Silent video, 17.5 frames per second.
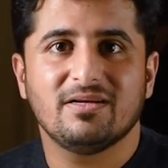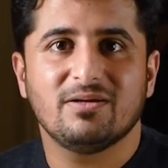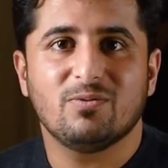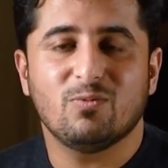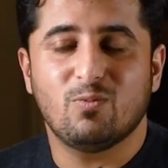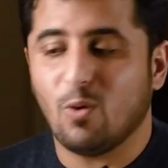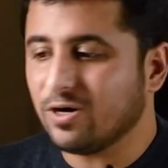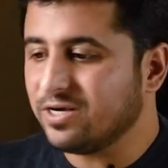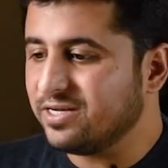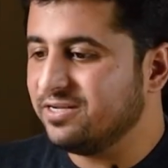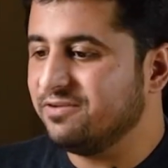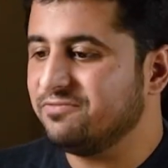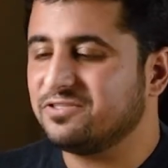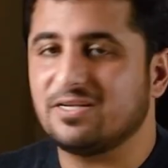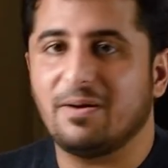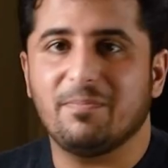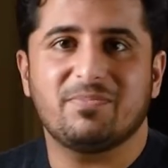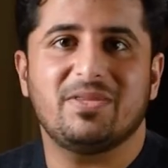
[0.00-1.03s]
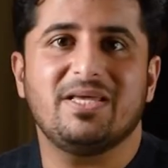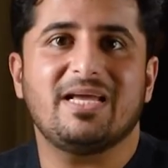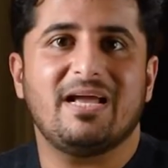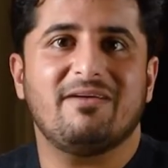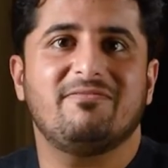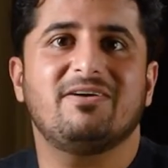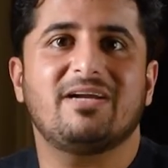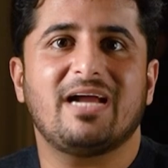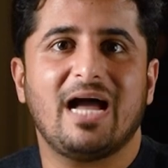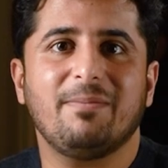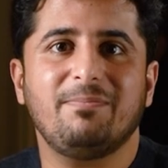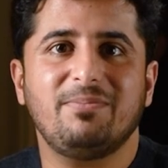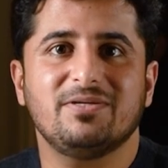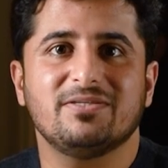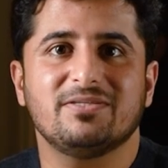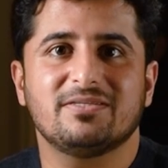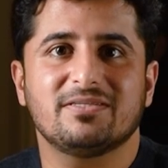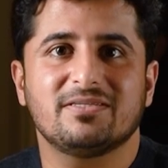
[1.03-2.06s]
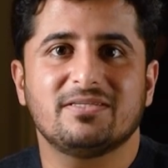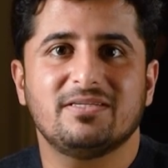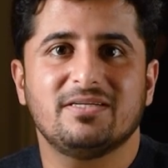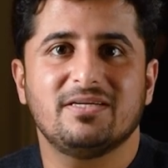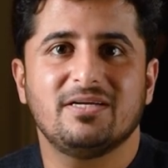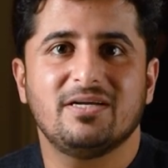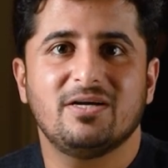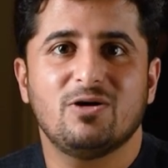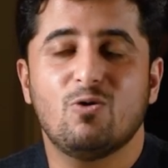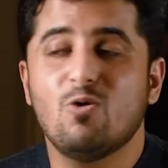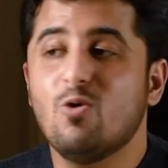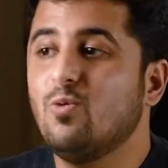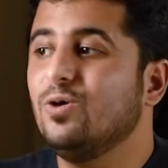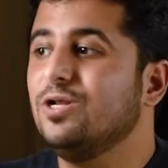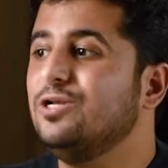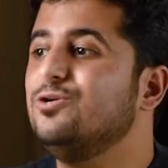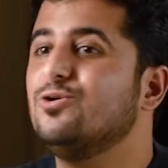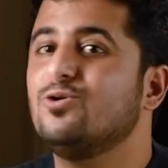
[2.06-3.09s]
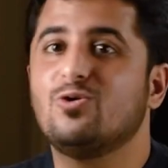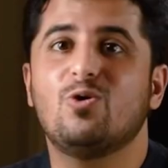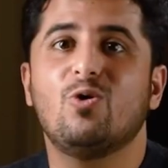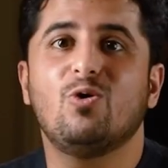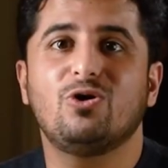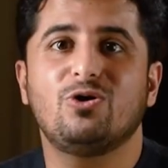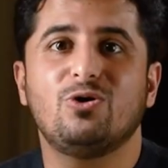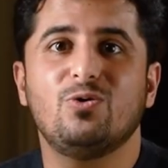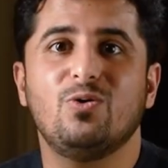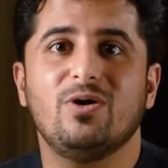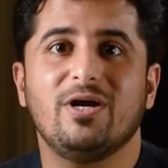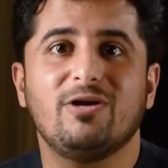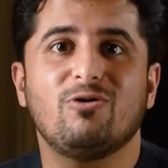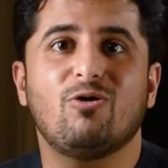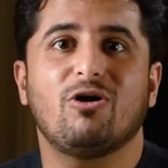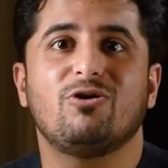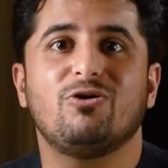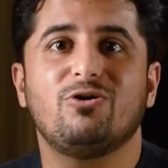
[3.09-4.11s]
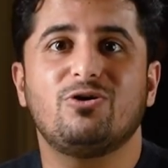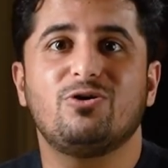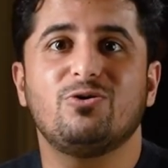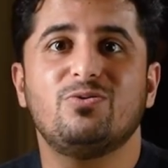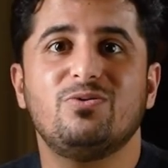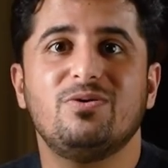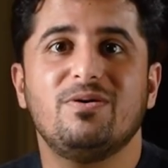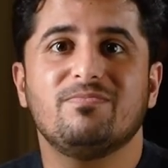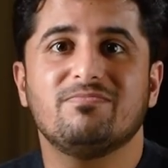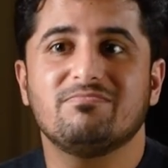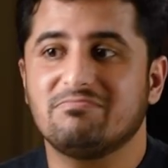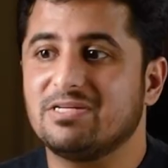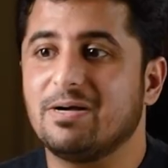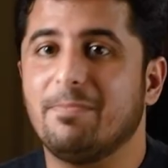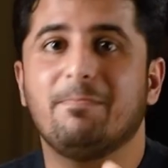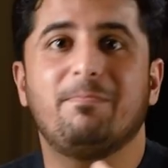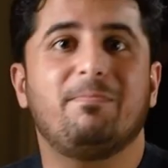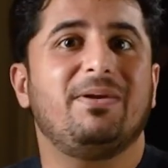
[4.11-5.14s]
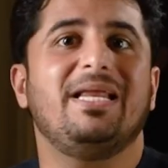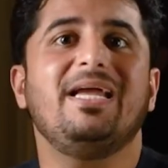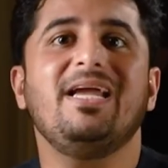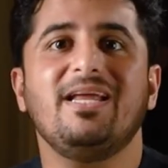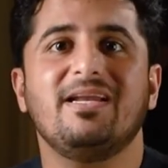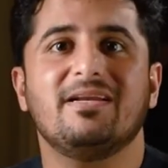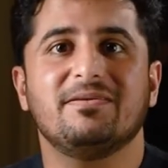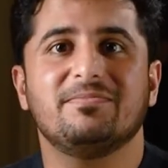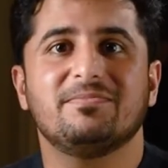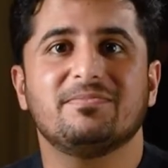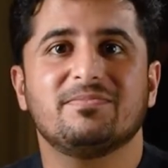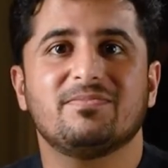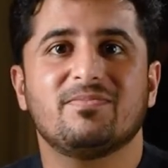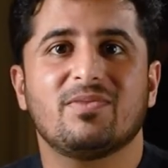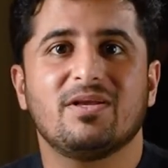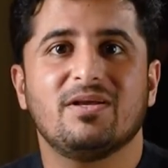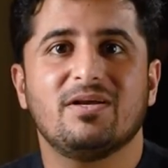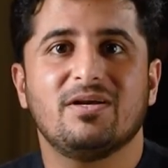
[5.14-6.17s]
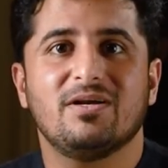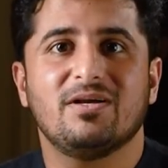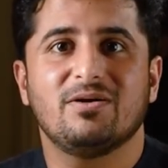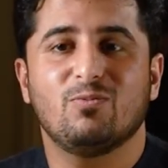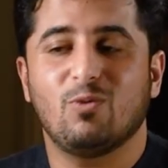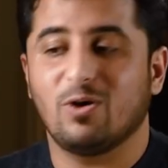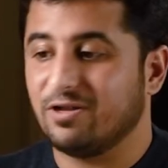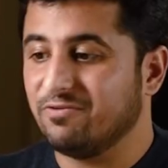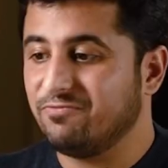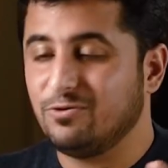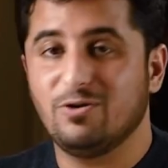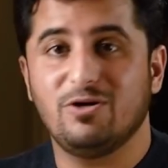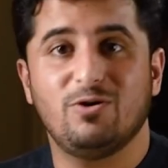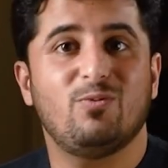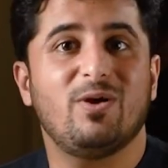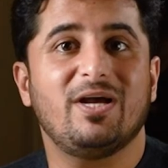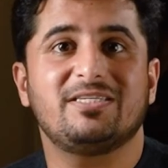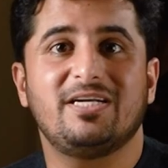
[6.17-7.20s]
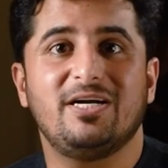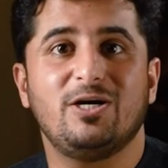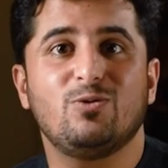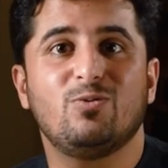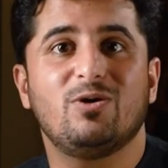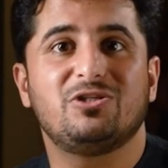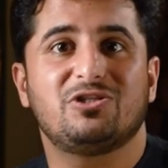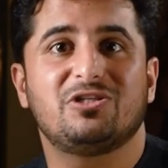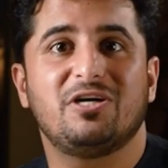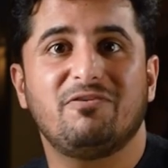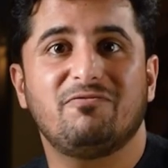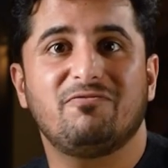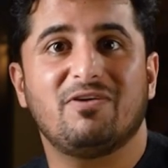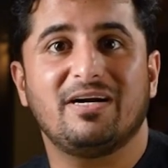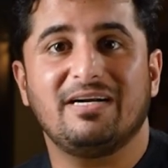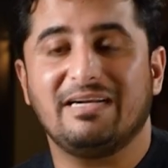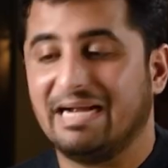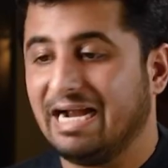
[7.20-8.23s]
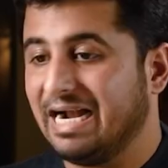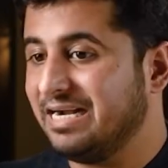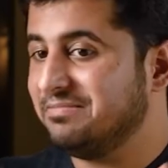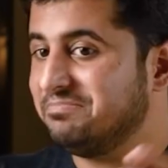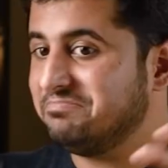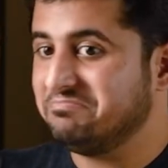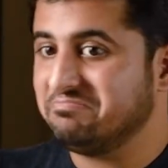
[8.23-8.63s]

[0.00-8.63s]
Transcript: What if something ever happens? Who will you go to in order to complain? What if you invest into a chit fund and